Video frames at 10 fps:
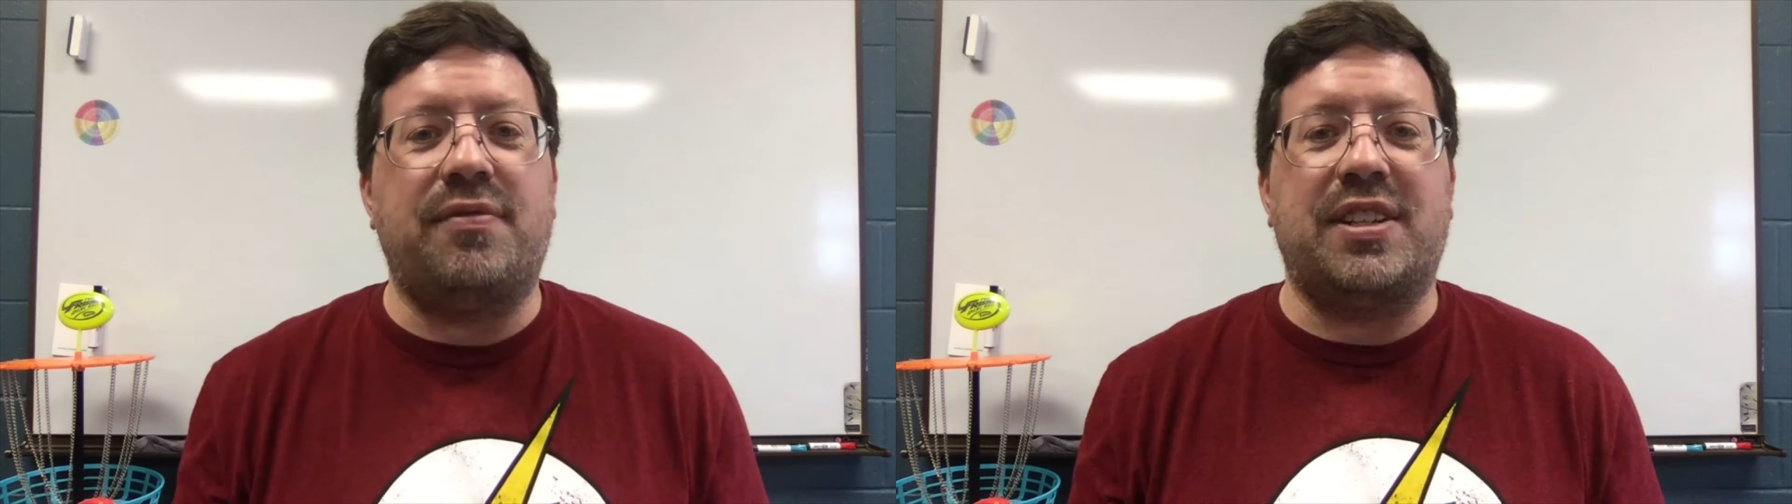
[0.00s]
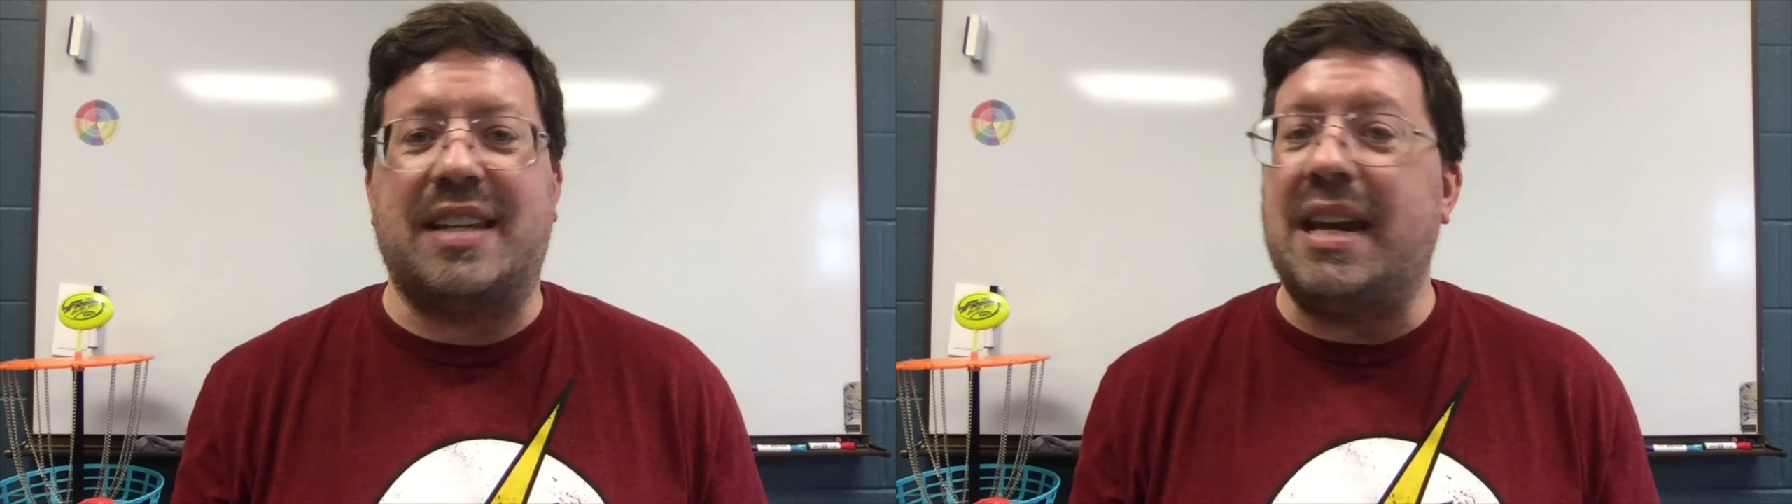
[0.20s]

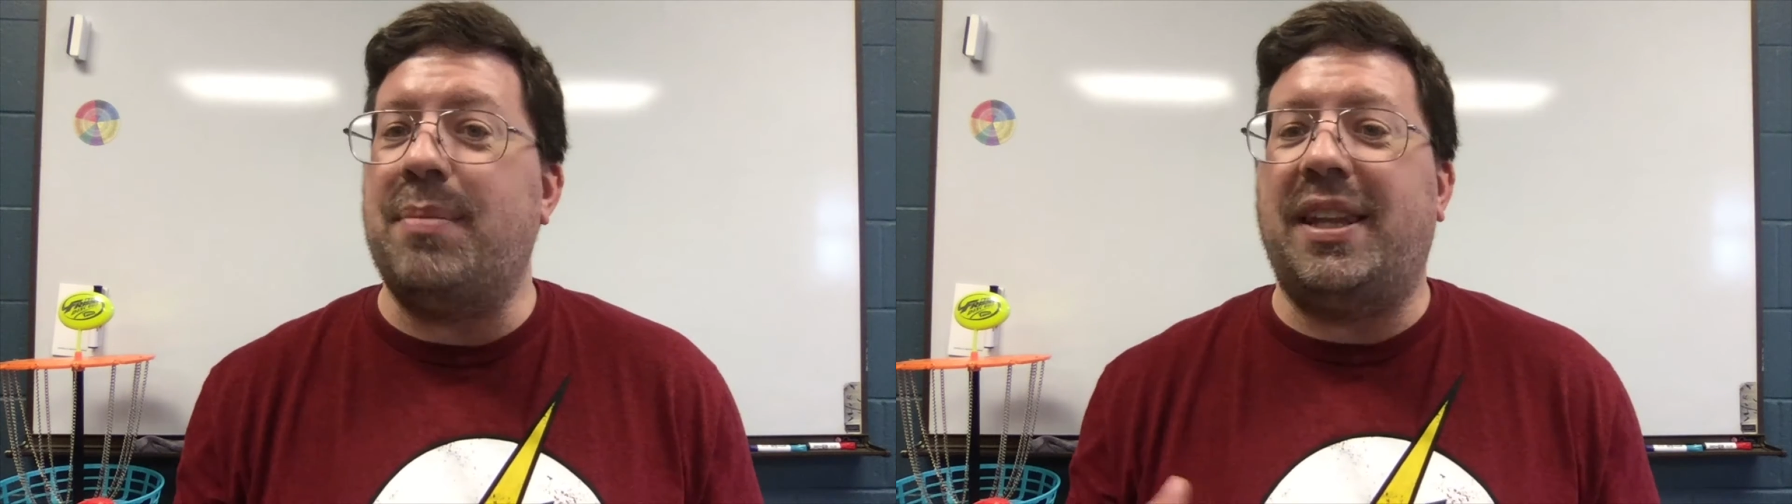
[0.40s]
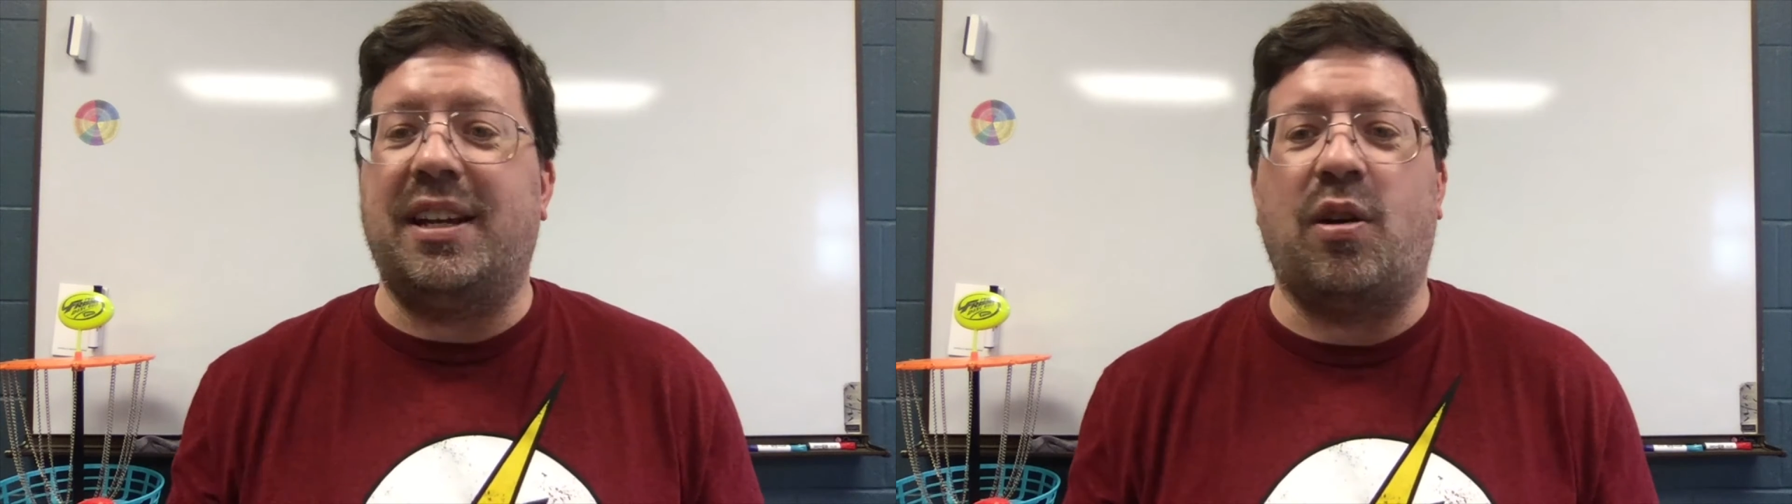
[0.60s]
of the
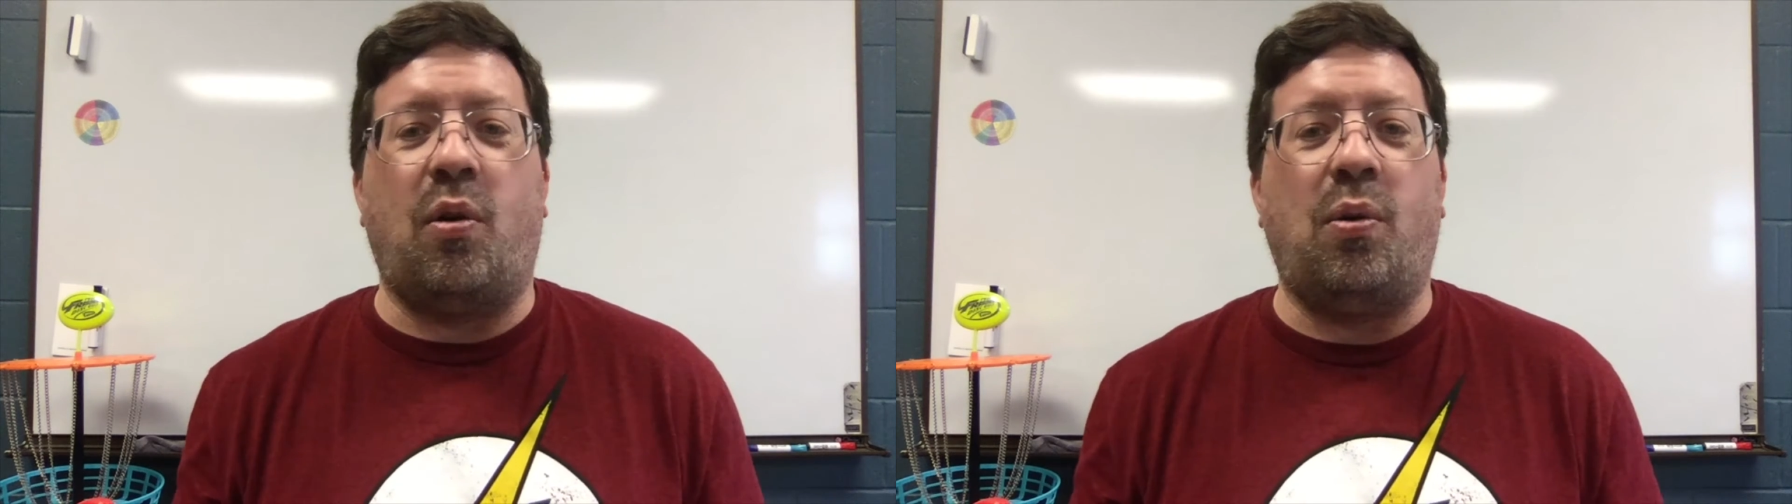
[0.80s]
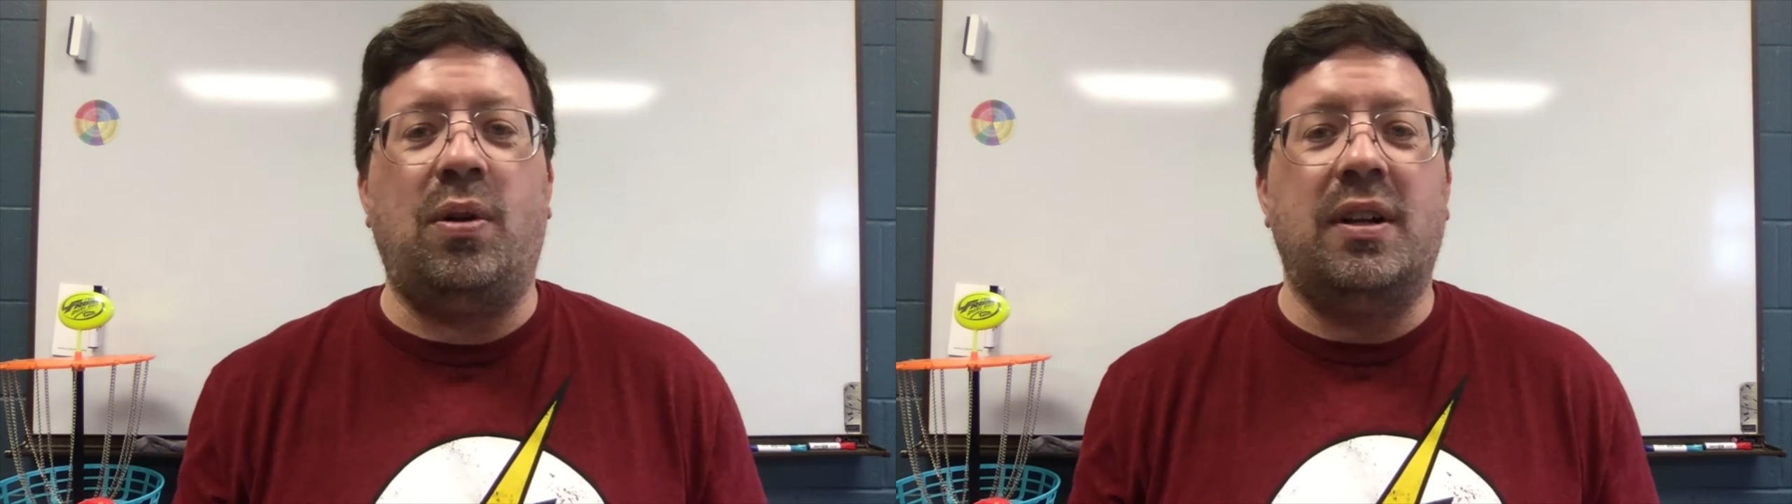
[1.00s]
team and the
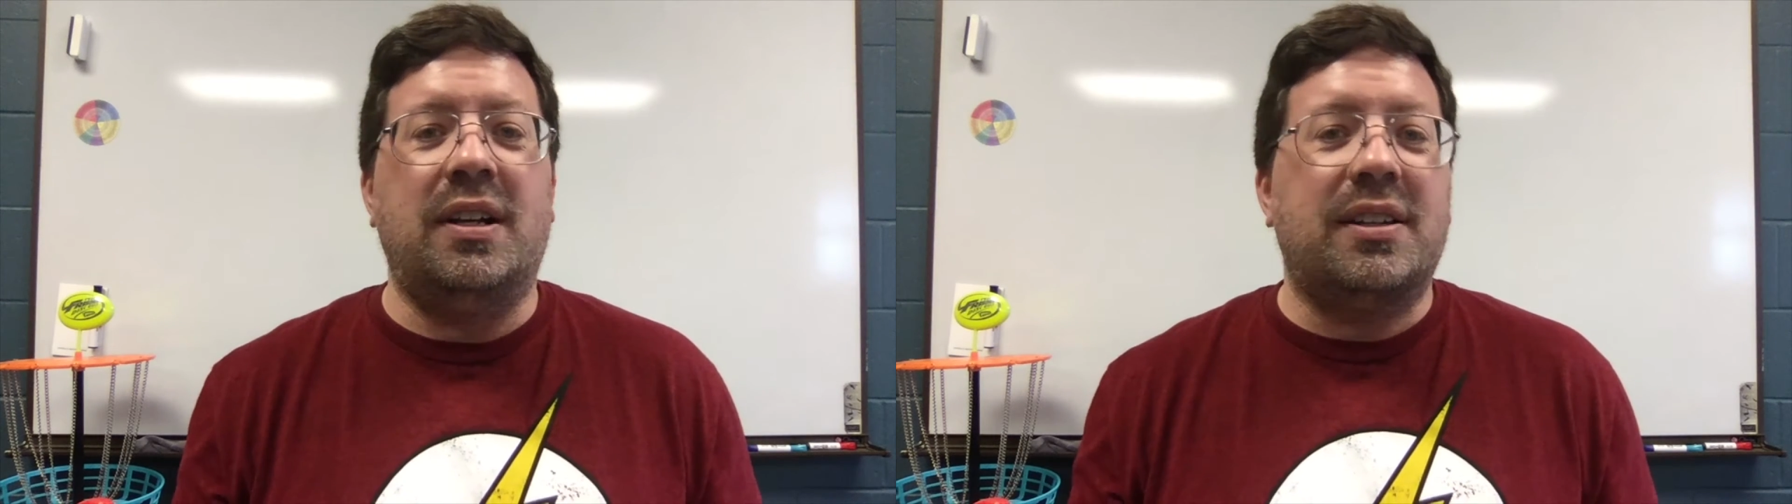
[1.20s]
goal,